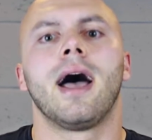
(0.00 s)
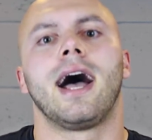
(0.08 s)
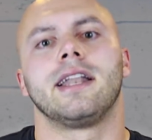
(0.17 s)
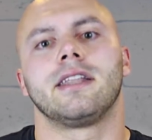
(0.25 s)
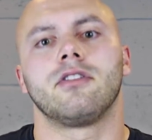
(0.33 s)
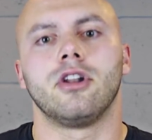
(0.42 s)

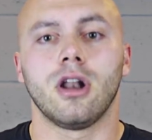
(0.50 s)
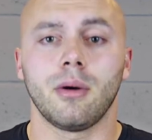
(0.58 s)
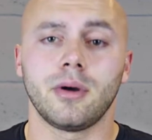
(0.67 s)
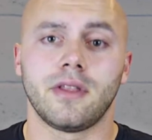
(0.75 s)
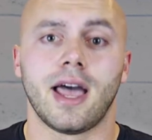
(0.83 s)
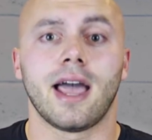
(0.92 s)
And the
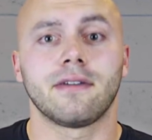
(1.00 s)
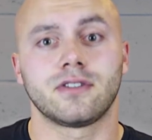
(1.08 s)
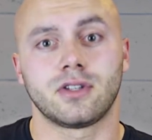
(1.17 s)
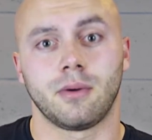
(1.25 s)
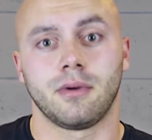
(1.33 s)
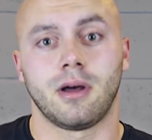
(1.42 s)
lower the
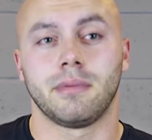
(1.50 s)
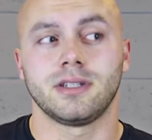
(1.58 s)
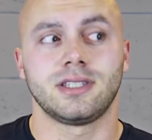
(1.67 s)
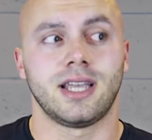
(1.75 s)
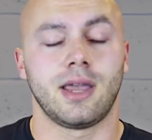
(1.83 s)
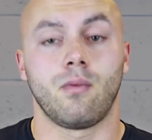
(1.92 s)
f-stop number,
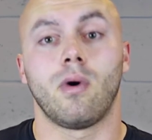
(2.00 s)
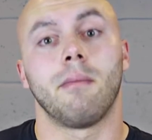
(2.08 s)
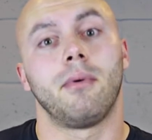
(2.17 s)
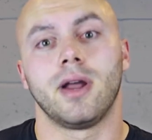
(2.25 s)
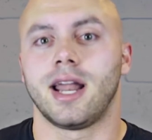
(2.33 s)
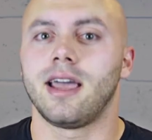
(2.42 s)
say
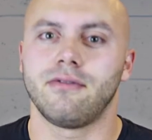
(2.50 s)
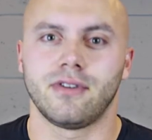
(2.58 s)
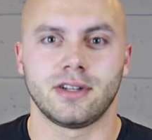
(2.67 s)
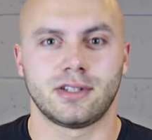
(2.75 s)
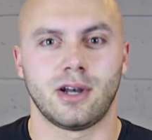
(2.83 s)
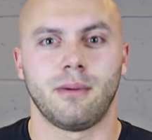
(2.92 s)
1.8 for
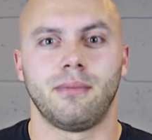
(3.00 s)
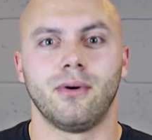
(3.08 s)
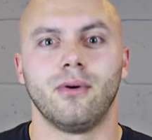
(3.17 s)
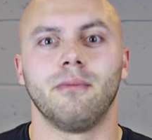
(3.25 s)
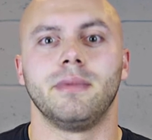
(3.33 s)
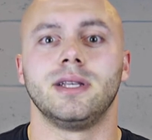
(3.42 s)

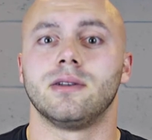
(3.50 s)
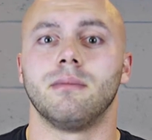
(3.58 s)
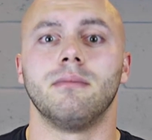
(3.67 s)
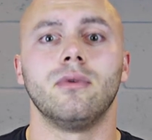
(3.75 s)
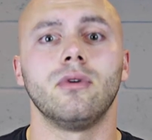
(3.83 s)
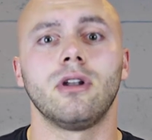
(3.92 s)
example, means that
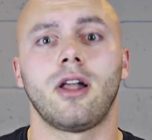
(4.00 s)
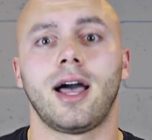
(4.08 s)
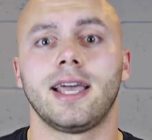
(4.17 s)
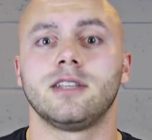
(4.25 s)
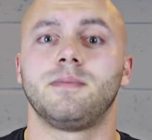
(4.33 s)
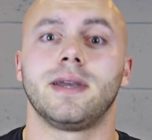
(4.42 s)
more
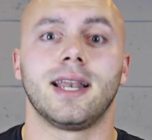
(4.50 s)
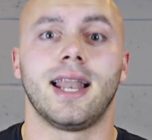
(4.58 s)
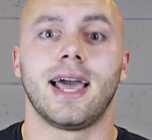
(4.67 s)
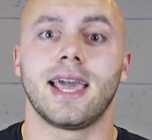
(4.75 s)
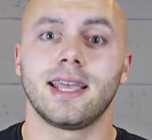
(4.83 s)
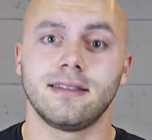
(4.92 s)
light is being
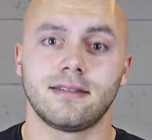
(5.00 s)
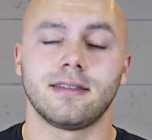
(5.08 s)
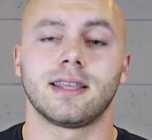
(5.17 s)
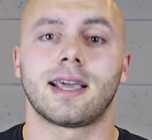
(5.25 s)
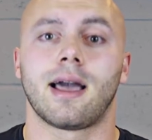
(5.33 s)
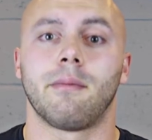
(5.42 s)
let into
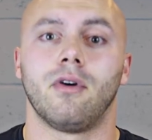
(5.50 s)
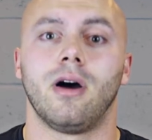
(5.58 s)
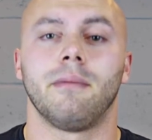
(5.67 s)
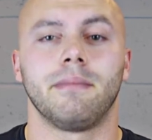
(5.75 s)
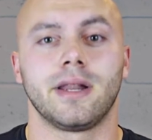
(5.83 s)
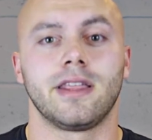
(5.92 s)
the
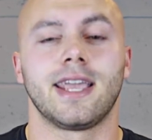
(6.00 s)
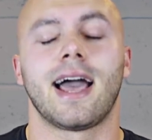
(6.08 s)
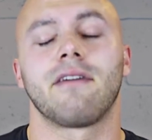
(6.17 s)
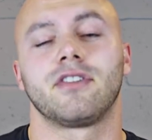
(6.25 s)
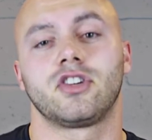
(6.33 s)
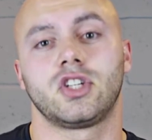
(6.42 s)
camera, meaning that you
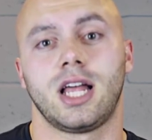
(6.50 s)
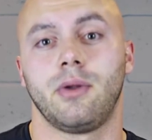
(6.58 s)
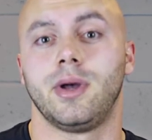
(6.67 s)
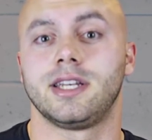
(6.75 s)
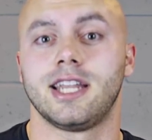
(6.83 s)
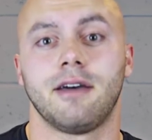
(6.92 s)
have a
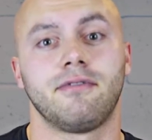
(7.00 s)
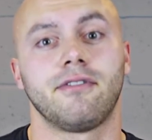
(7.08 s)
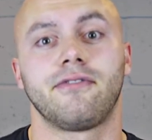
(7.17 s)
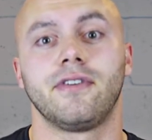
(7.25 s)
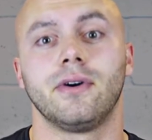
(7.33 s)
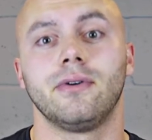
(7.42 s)
shallower depth
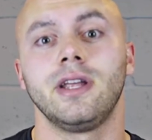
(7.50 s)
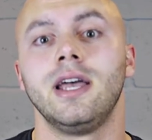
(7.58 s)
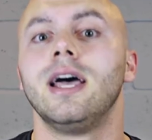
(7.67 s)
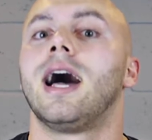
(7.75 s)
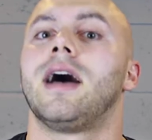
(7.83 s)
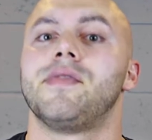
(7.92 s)
of field,
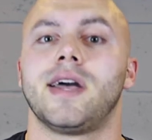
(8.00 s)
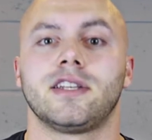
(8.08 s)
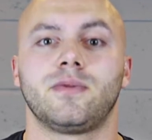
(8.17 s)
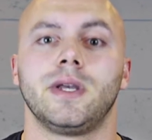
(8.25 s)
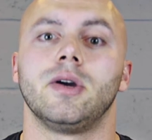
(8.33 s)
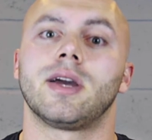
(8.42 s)
and
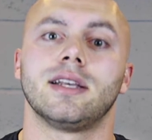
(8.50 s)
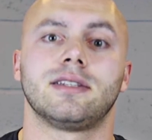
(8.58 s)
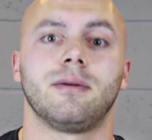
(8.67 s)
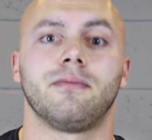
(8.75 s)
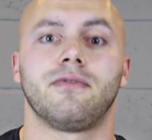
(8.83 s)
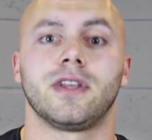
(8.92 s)
that's where you'll get
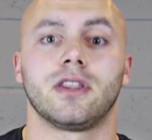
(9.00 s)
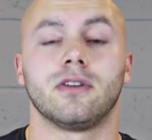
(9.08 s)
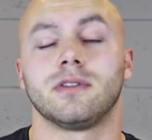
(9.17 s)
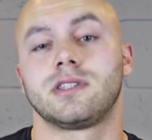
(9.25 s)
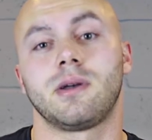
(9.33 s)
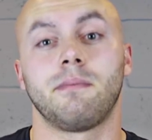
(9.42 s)
something
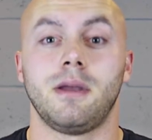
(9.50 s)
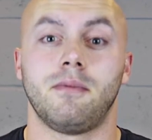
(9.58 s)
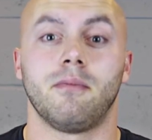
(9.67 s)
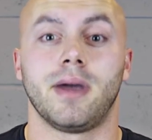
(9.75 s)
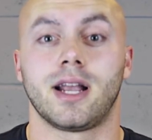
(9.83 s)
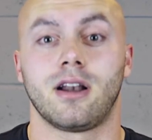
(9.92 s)
that some
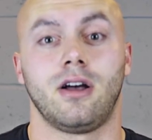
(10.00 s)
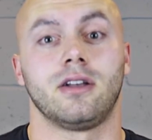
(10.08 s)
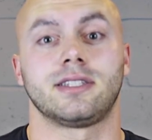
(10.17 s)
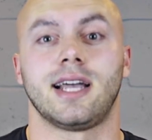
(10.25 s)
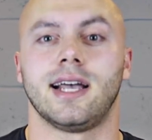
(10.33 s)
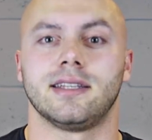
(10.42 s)
people may
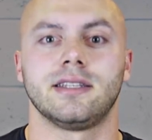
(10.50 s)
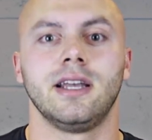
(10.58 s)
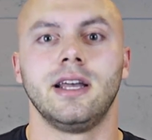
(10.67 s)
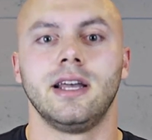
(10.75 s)
class as,